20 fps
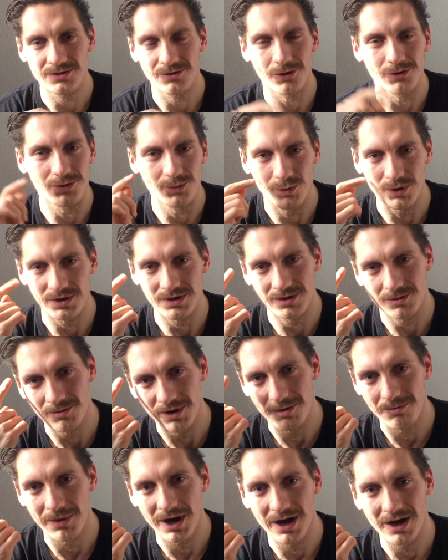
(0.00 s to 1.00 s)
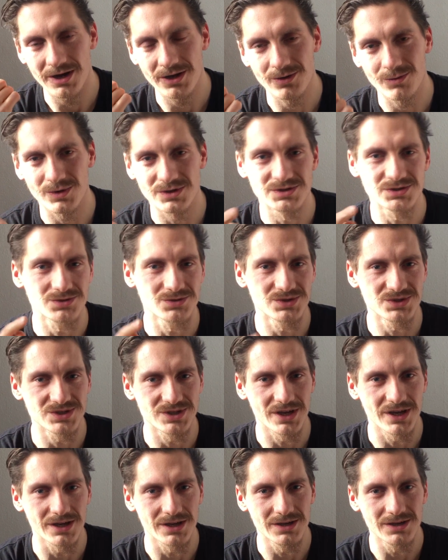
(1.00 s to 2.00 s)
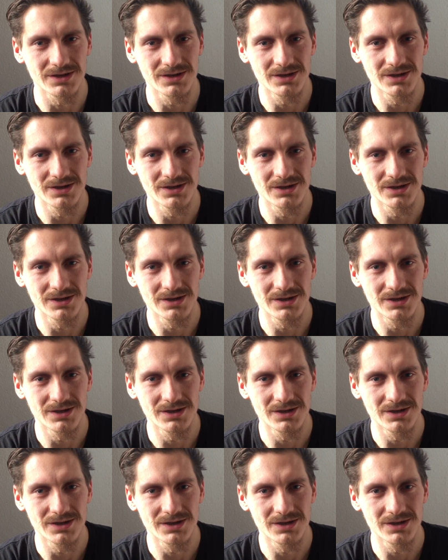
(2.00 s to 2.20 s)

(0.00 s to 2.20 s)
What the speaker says: not what my mind wants to say.